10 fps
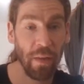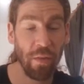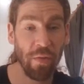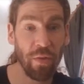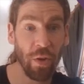
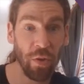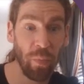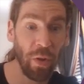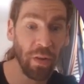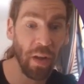This is called a
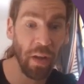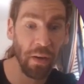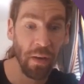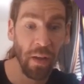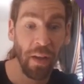
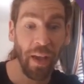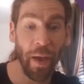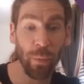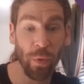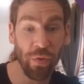bloodline,
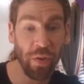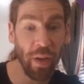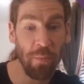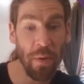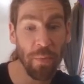and we
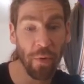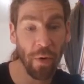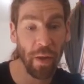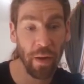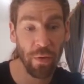say people are
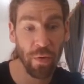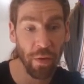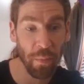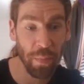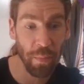related
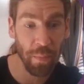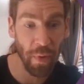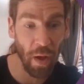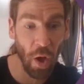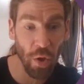to
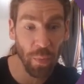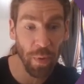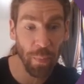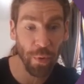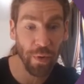all the
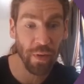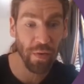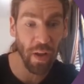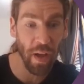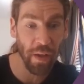people in
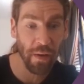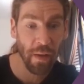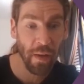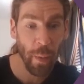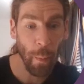this line
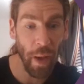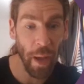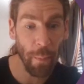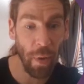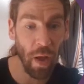by
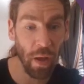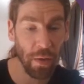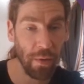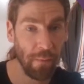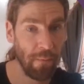
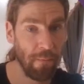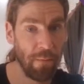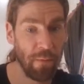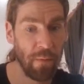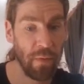blood.
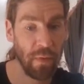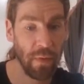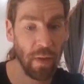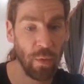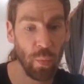
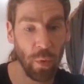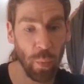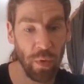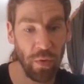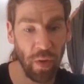That is what
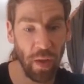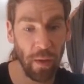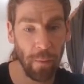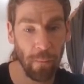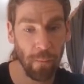we
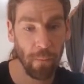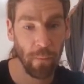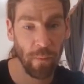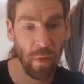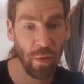say.
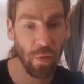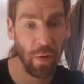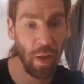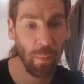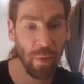That's the
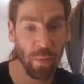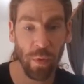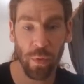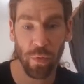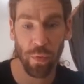name that
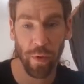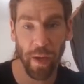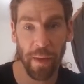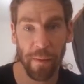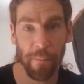we use for that.